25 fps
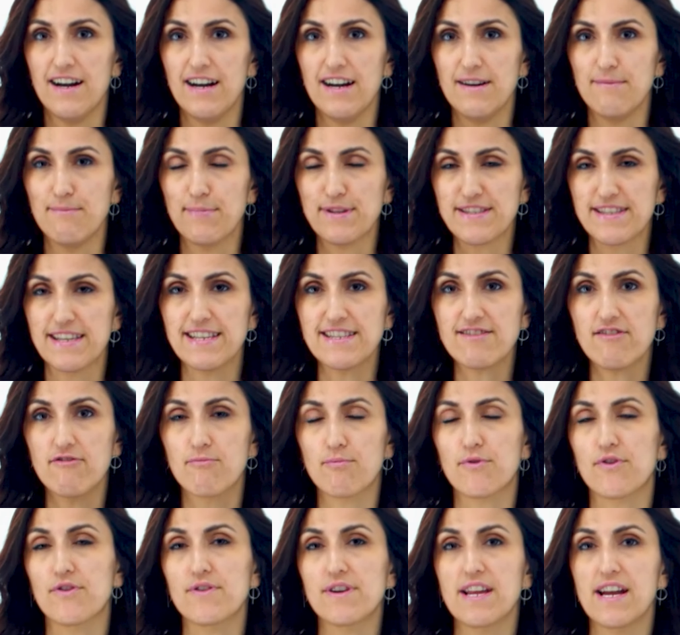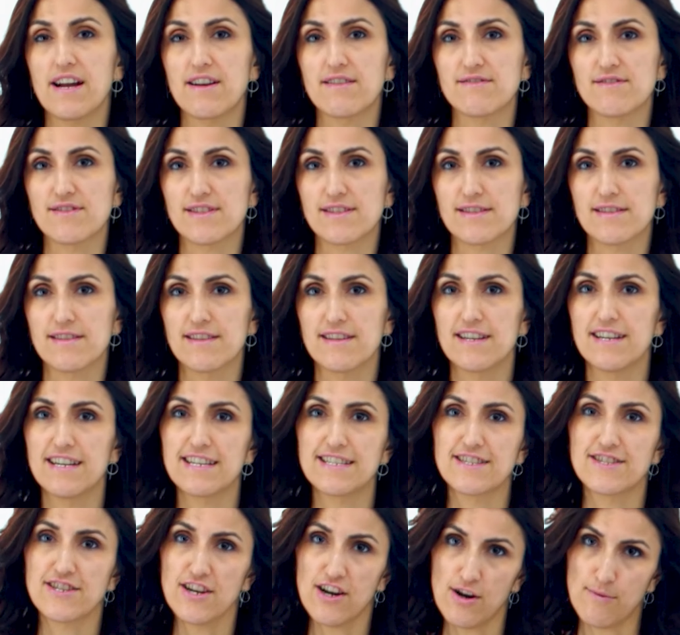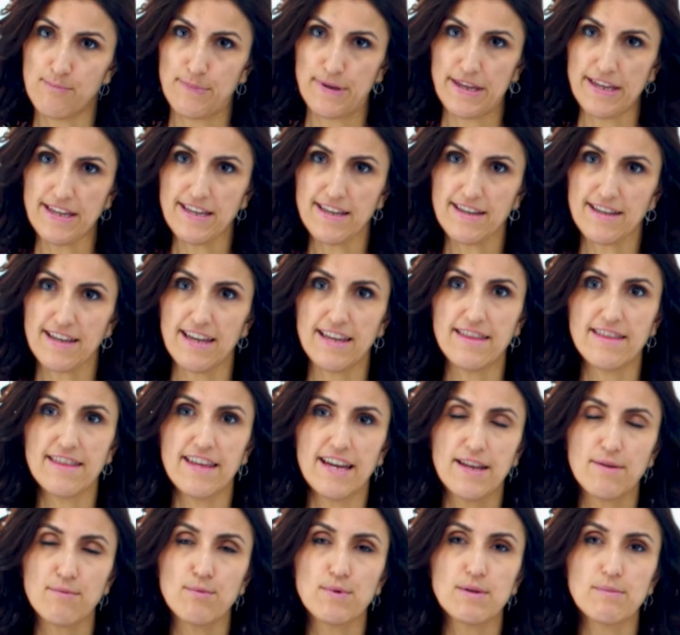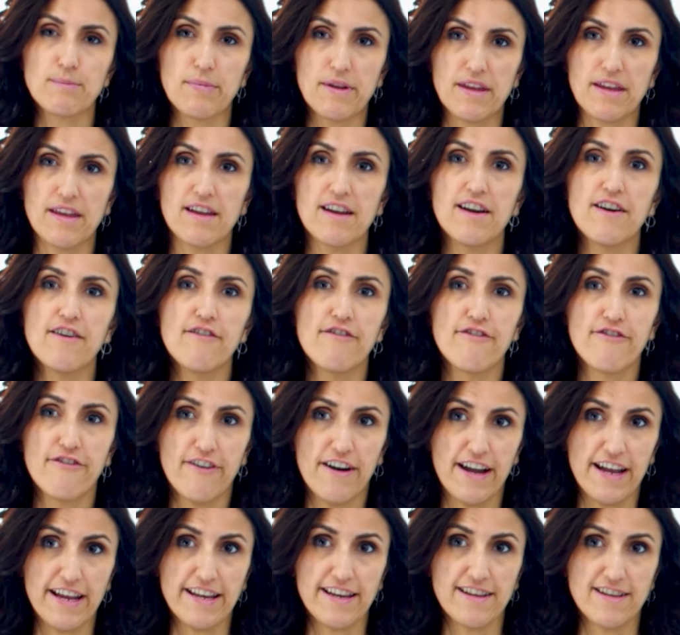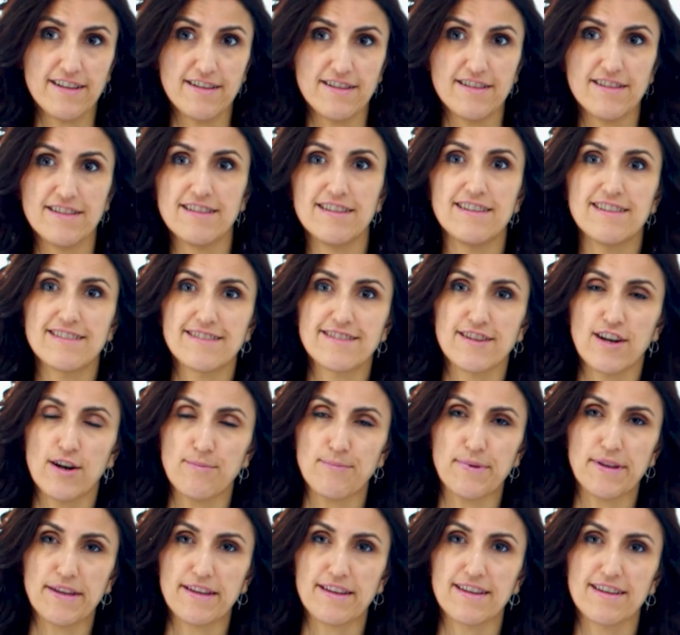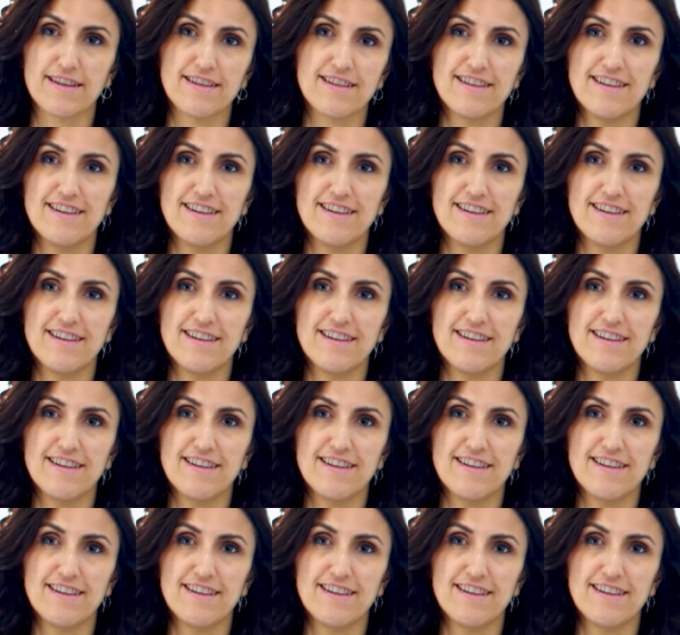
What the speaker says: possessive pronouns topic, and that will be final topic.